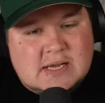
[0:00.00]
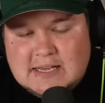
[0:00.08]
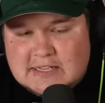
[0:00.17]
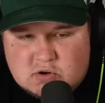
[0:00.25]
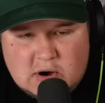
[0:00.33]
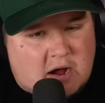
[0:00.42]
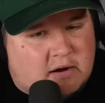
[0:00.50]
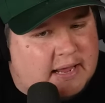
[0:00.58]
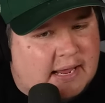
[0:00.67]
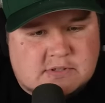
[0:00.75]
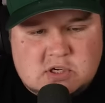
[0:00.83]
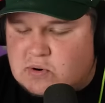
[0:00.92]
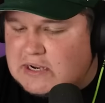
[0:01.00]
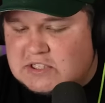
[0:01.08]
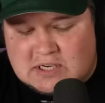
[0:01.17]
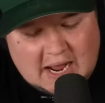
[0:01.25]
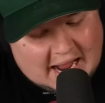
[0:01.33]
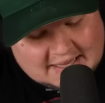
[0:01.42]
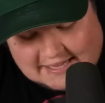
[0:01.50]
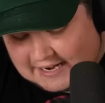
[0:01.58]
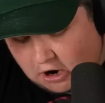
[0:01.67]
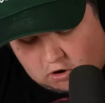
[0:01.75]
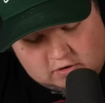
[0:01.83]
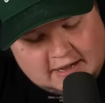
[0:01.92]
His ground game's in question. I think
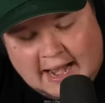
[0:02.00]
Arnold